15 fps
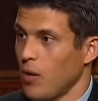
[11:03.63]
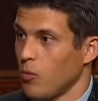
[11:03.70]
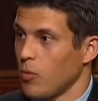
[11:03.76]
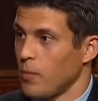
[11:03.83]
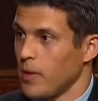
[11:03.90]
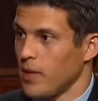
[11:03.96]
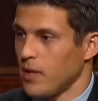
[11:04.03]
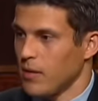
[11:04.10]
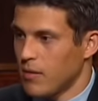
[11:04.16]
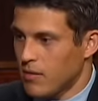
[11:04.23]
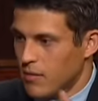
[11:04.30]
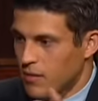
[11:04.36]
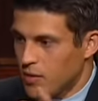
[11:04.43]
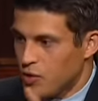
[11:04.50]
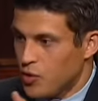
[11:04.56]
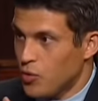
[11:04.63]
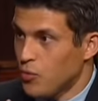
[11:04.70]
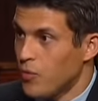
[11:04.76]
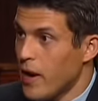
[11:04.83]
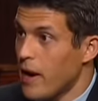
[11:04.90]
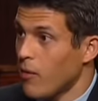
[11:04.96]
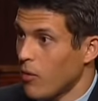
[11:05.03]
will be too
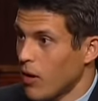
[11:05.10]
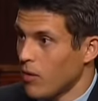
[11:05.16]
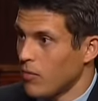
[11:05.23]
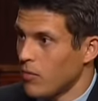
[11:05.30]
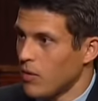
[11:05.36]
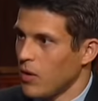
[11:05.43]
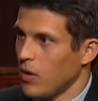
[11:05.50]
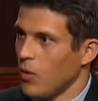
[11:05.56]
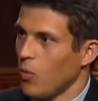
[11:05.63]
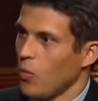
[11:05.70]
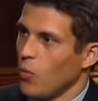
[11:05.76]
narrow, okay.